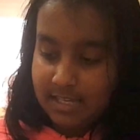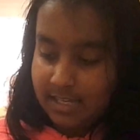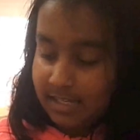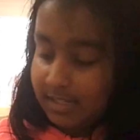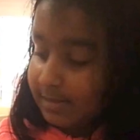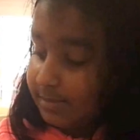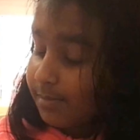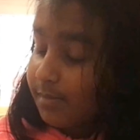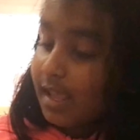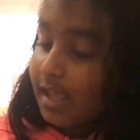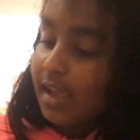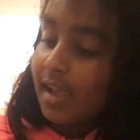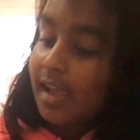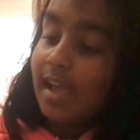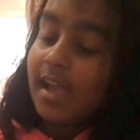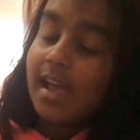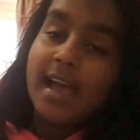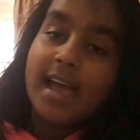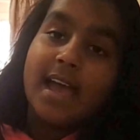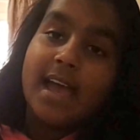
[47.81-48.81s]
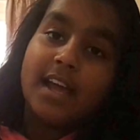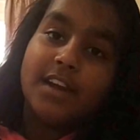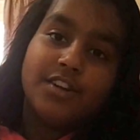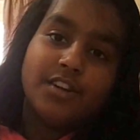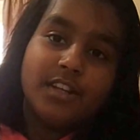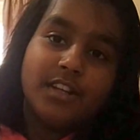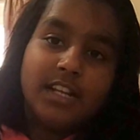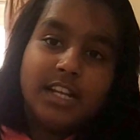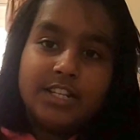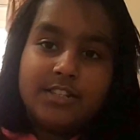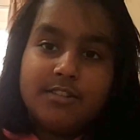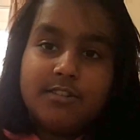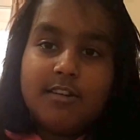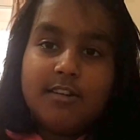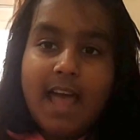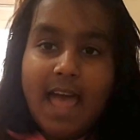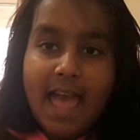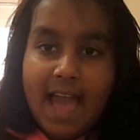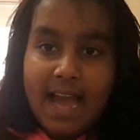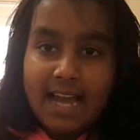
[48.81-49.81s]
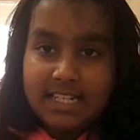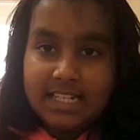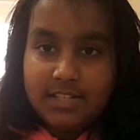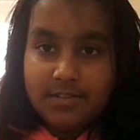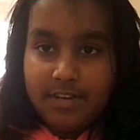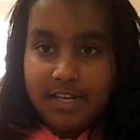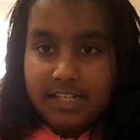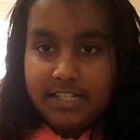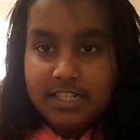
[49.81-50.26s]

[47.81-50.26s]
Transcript: And you'll need your activator,